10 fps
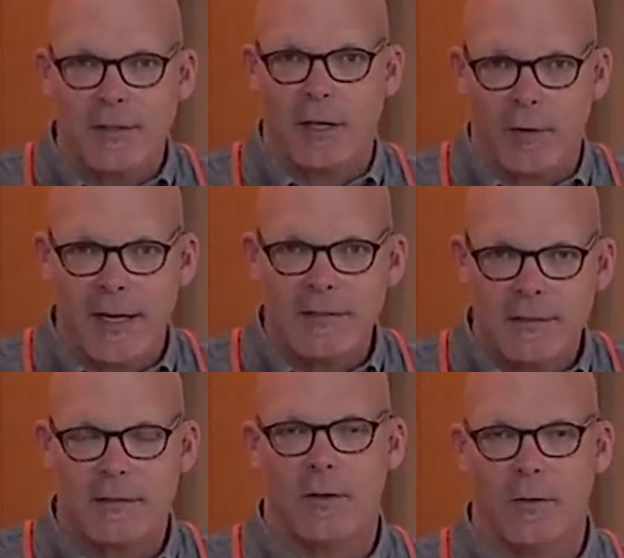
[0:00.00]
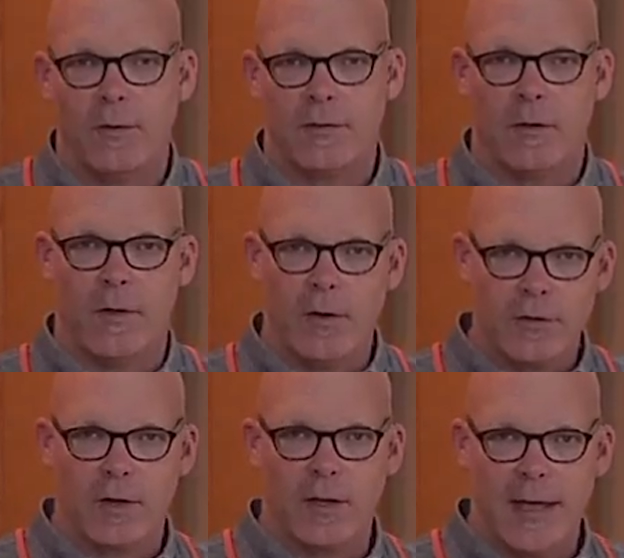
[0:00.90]
the grease, so those
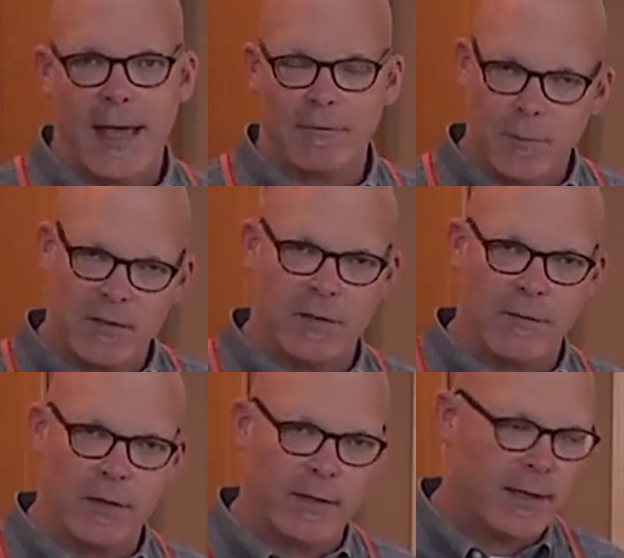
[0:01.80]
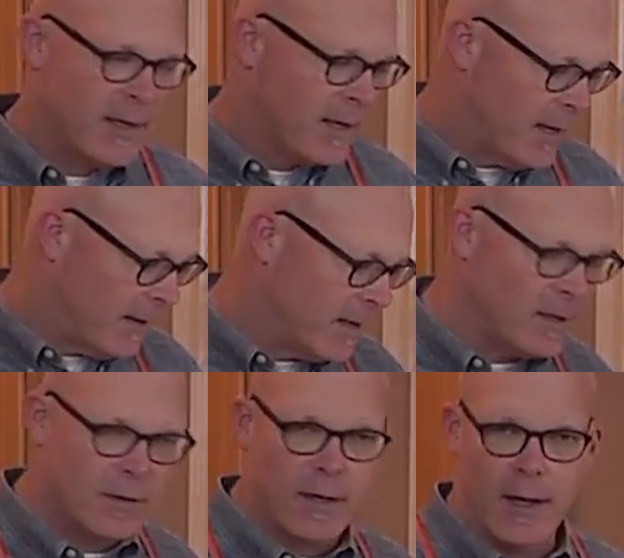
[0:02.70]
are good to have specifically. And then
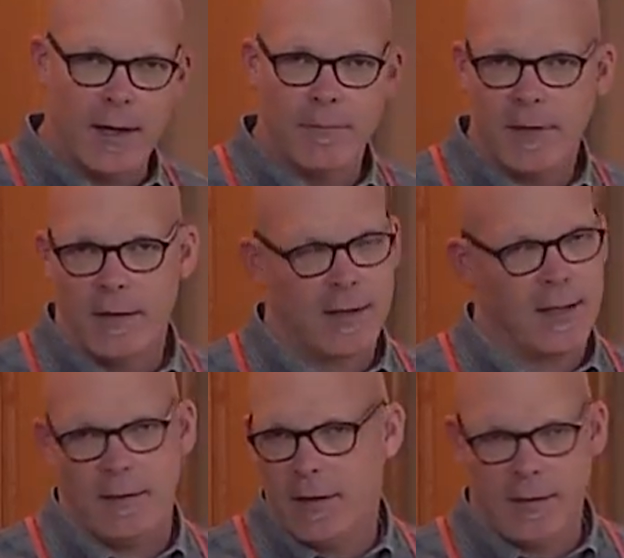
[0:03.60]
you again,